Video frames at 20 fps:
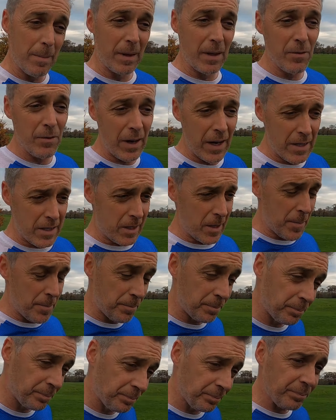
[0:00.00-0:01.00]
people in
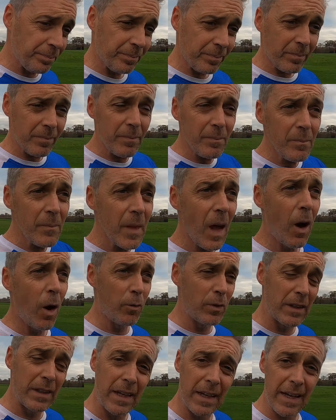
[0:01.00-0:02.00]
Valencia.
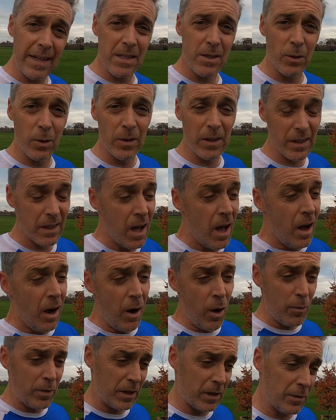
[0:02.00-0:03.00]
Hopefully they get sorted.
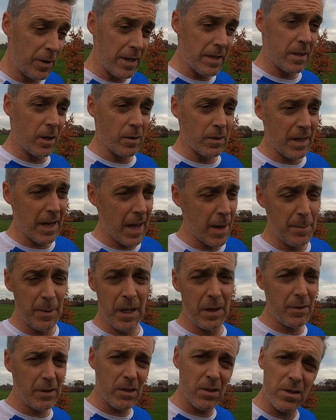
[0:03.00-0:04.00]
Hopefully the race goes
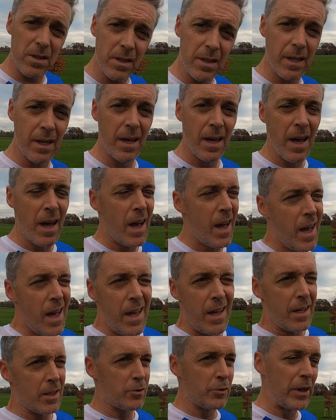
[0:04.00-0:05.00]
ahead. But if it doesn't,
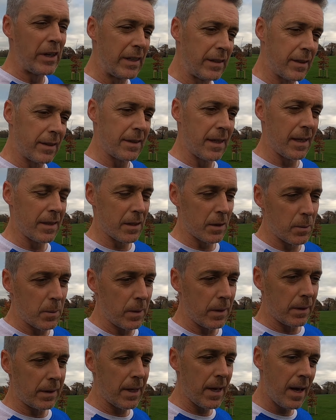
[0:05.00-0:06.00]
it's really not the end of
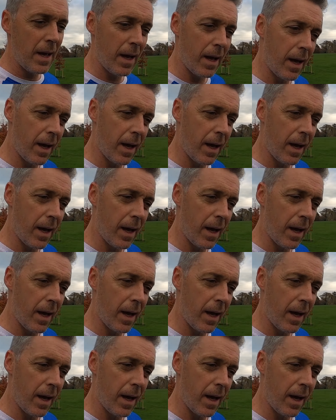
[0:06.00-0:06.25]
the world.